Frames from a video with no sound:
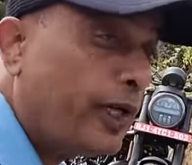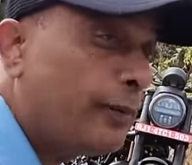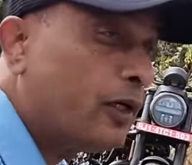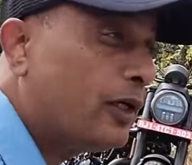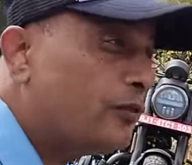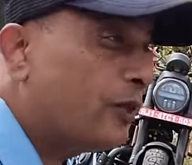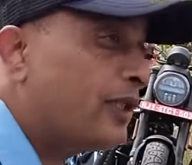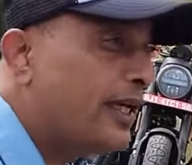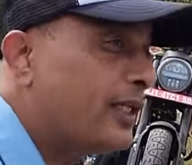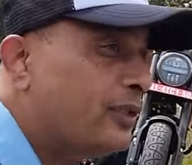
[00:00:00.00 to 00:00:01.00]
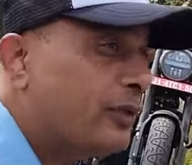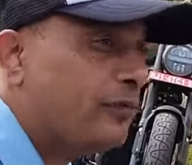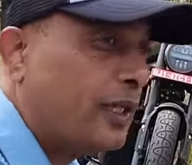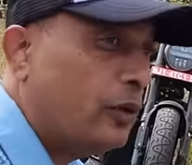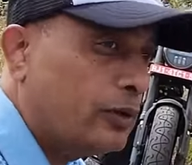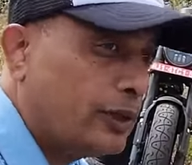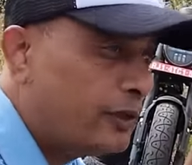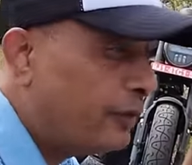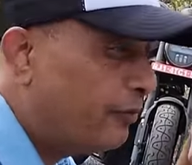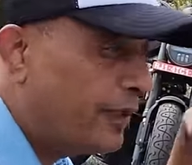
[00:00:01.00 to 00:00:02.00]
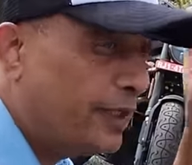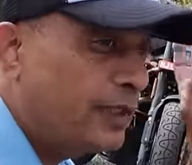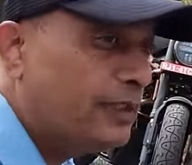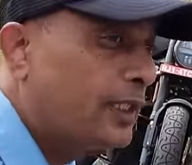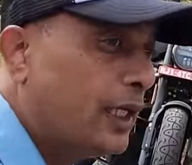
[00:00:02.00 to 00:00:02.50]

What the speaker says: because for tens of thousands of years,